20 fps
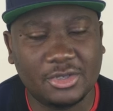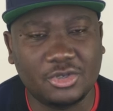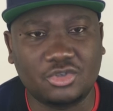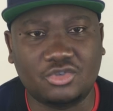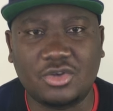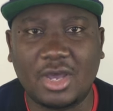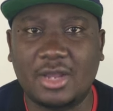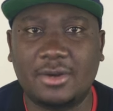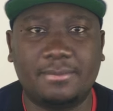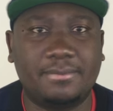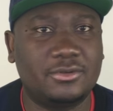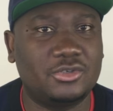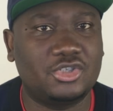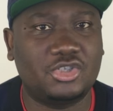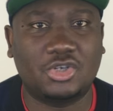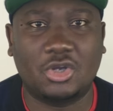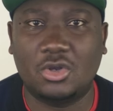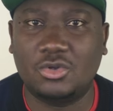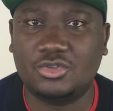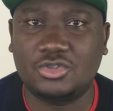you try to put
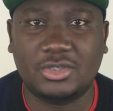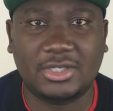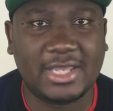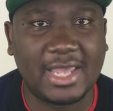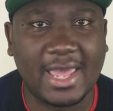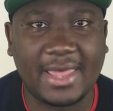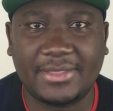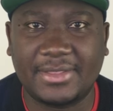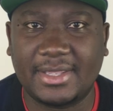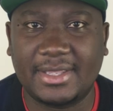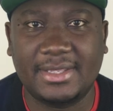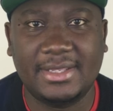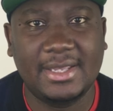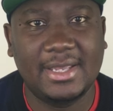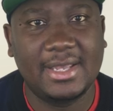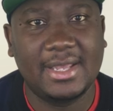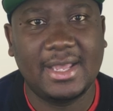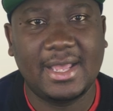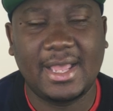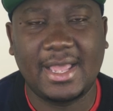shows together
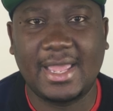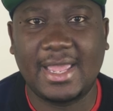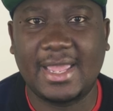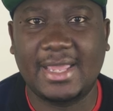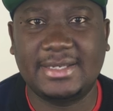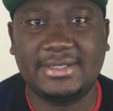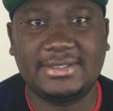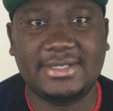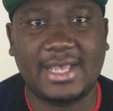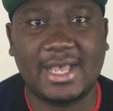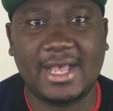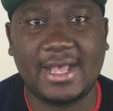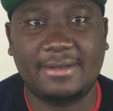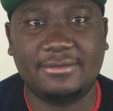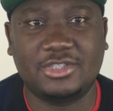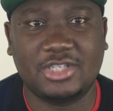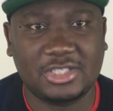and uh,